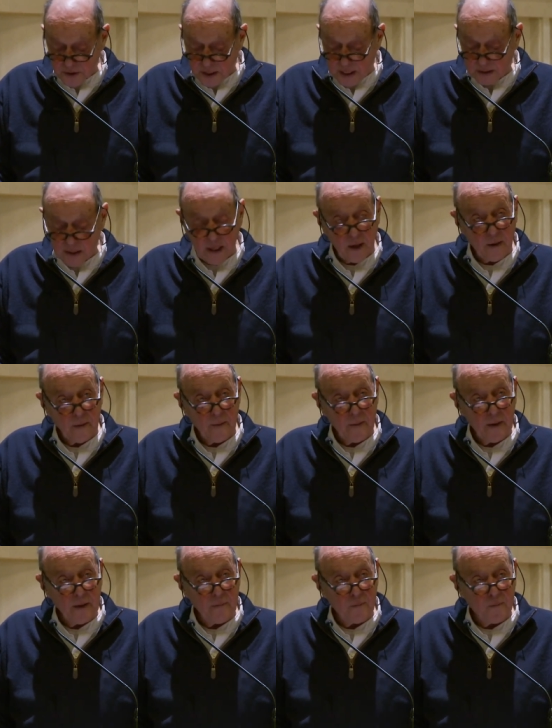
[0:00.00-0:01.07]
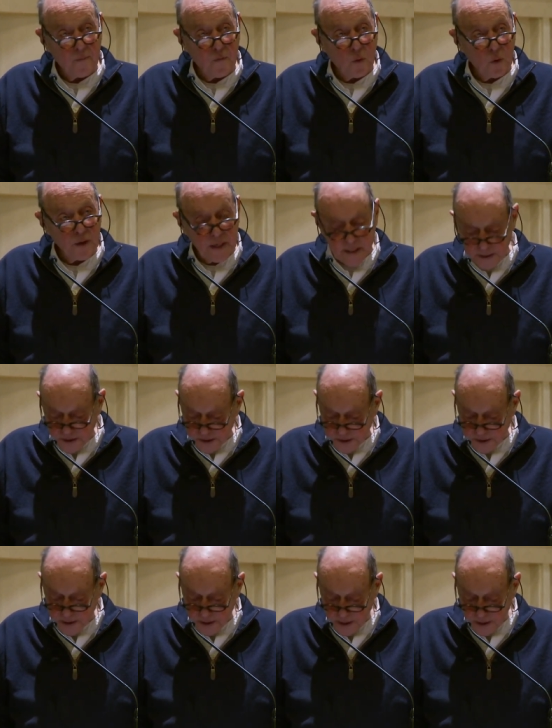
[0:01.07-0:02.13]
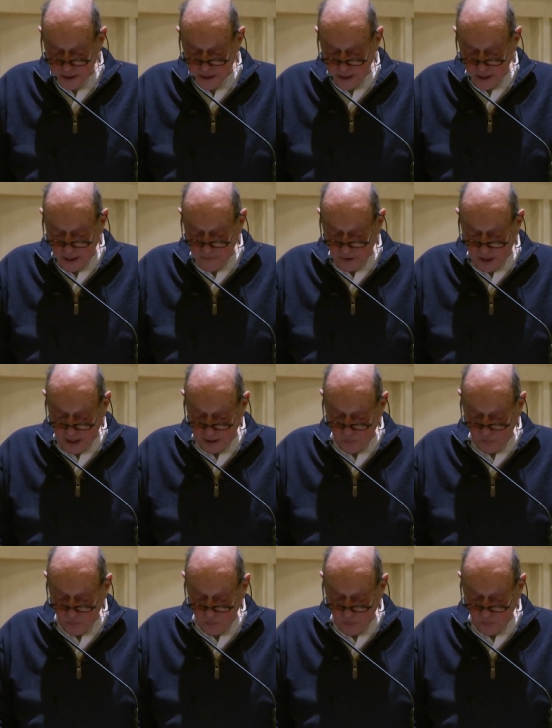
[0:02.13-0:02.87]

got there in four days of high